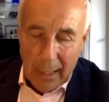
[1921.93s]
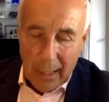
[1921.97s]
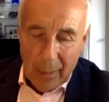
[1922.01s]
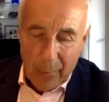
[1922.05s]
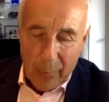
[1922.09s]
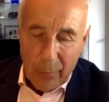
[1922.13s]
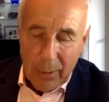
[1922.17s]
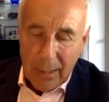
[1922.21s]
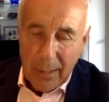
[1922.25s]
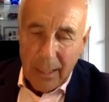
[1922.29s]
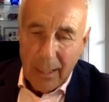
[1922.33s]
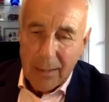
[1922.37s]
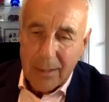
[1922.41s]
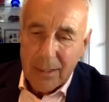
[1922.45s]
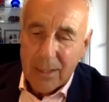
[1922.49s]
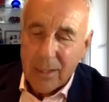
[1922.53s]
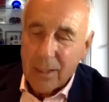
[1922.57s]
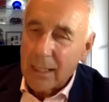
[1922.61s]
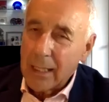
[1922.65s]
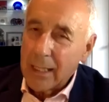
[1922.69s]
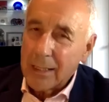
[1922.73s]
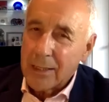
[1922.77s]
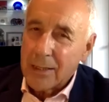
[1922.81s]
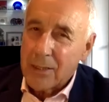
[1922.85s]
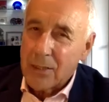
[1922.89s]
But so
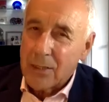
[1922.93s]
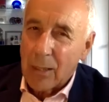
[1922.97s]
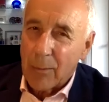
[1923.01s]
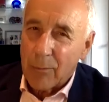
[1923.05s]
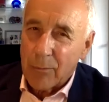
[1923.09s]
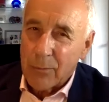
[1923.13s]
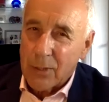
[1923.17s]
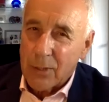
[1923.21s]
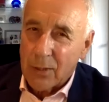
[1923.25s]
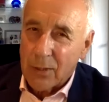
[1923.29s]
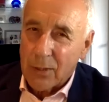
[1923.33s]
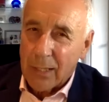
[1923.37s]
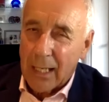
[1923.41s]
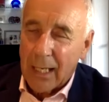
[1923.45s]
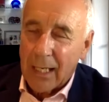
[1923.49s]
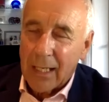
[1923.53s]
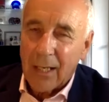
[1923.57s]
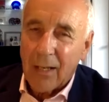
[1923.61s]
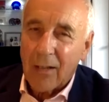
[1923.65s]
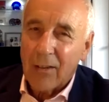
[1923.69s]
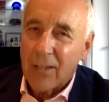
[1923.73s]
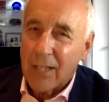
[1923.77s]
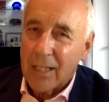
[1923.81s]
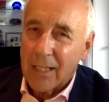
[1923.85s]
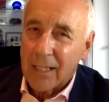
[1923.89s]
they jumped on that, and
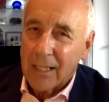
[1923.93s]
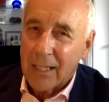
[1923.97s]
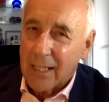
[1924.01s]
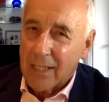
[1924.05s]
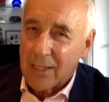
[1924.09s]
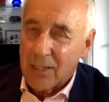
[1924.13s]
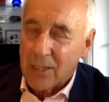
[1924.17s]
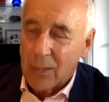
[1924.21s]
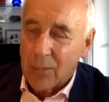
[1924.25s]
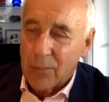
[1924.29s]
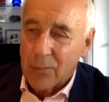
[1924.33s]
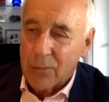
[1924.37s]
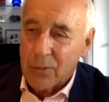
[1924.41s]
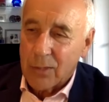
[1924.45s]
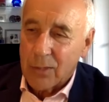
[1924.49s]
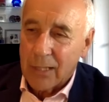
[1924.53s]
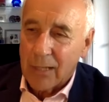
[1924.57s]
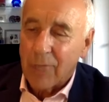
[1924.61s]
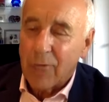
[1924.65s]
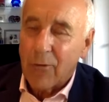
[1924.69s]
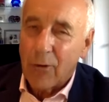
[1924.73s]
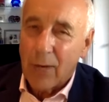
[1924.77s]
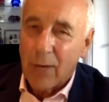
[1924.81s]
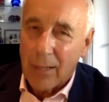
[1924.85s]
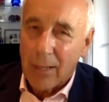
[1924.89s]
I think they jumped on it
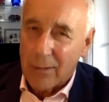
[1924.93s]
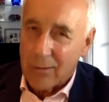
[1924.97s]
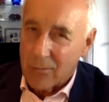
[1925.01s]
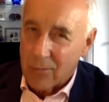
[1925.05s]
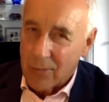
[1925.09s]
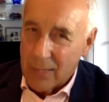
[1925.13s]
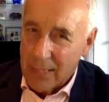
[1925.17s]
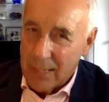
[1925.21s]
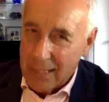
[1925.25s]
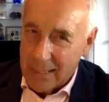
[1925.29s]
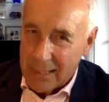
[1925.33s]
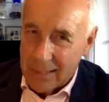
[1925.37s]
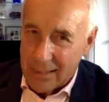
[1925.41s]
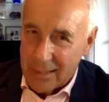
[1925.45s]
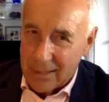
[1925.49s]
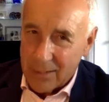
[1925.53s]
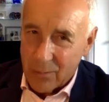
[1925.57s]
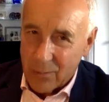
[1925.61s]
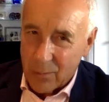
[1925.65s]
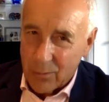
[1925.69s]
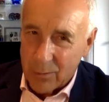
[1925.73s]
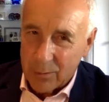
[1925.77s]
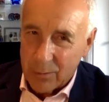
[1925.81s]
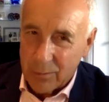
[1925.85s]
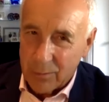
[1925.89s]
for other reasons,
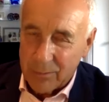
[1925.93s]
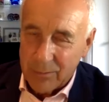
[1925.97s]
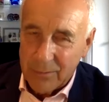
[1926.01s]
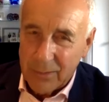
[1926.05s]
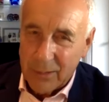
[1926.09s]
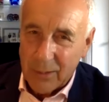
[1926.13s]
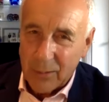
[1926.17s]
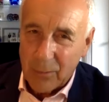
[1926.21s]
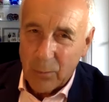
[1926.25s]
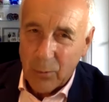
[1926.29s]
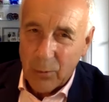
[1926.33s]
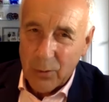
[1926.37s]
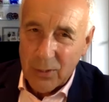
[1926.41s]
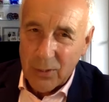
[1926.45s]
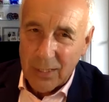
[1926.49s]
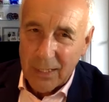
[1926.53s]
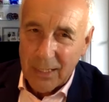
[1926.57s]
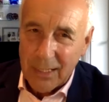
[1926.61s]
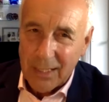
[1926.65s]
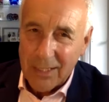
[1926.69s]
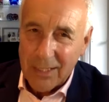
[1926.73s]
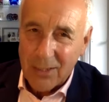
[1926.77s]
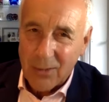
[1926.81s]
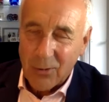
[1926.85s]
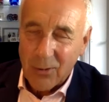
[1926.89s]
more
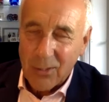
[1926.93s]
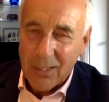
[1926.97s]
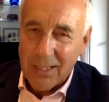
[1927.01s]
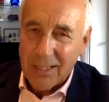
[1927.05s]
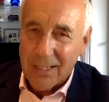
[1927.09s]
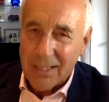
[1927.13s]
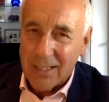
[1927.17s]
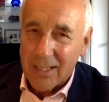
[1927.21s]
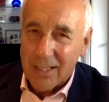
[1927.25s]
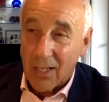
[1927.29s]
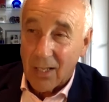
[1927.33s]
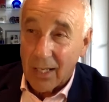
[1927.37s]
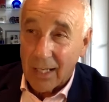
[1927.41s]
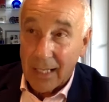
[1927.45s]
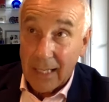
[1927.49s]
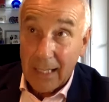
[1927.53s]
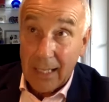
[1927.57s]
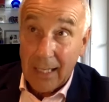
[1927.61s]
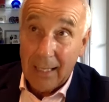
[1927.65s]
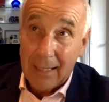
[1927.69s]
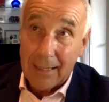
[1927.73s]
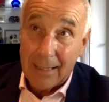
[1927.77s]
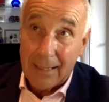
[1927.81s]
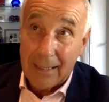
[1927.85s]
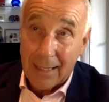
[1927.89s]
sinister reasons, like
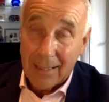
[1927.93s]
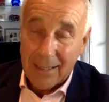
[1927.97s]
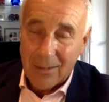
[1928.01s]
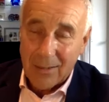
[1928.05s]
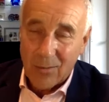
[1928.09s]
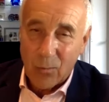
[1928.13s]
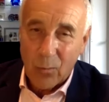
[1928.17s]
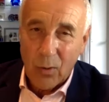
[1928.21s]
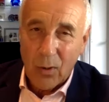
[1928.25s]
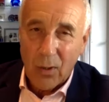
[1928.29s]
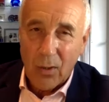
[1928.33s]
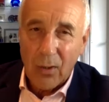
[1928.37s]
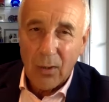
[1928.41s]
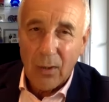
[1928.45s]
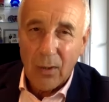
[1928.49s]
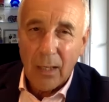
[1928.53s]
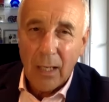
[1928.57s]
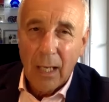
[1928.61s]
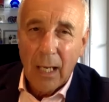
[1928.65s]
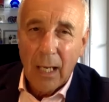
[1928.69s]
it doesn't work.